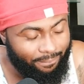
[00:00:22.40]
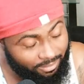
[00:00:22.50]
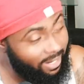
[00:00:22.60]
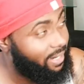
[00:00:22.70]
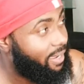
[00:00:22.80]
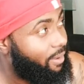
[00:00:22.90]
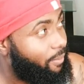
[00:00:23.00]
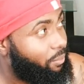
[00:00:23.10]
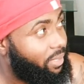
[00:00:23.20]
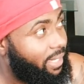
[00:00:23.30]
But right
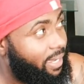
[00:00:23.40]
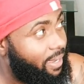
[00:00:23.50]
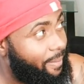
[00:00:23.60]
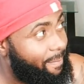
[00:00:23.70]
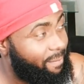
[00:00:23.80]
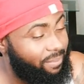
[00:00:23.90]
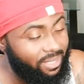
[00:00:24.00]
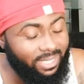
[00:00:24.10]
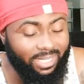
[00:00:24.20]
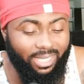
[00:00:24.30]
now, we got
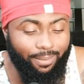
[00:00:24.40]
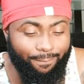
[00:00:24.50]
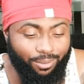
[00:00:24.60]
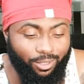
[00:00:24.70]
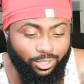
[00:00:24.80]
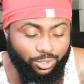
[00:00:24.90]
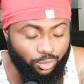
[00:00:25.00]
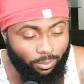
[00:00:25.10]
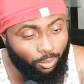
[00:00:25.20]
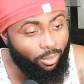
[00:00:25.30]
Money Game Part
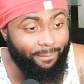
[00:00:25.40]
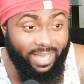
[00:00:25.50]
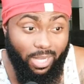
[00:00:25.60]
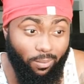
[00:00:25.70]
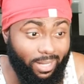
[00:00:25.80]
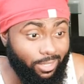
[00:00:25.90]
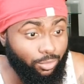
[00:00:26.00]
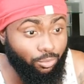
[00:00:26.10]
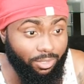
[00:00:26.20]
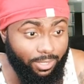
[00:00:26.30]
2. I'm going back where I
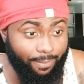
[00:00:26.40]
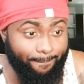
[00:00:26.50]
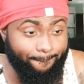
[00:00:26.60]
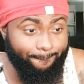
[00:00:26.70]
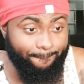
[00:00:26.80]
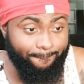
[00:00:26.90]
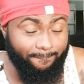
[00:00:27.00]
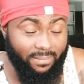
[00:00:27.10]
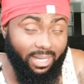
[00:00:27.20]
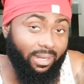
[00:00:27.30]
did 3.
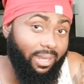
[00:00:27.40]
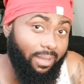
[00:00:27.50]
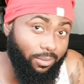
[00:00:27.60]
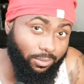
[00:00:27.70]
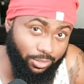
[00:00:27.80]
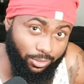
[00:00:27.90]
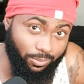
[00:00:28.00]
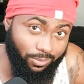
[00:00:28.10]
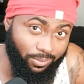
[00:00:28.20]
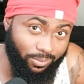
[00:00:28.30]
Now I'm doing
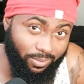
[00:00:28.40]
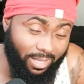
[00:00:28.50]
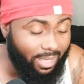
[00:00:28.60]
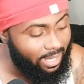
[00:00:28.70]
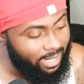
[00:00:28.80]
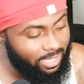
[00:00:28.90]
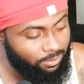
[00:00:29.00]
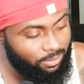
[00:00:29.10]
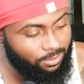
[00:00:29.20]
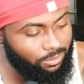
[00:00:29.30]
2. And next
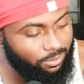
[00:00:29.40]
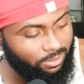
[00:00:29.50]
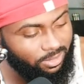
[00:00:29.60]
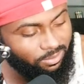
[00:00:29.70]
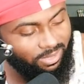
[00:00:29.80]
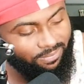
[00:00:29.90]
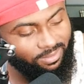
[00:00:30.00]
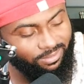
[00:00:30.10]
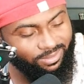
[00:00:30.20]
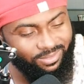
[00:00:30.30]
we're gonna do one. So any
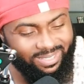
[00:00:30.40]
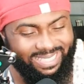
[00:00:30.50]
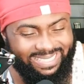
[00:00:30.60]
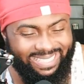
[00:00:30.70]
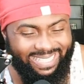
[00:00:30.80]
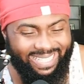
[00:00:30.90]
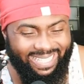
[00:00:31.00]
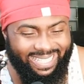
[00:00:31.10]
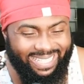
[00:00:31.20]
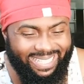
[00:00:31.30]
further ado, let's get
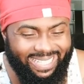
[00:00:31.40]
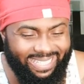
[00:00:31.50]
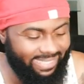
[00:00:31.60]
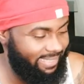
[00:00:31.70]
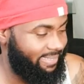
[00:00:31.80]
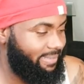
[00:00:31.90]
it.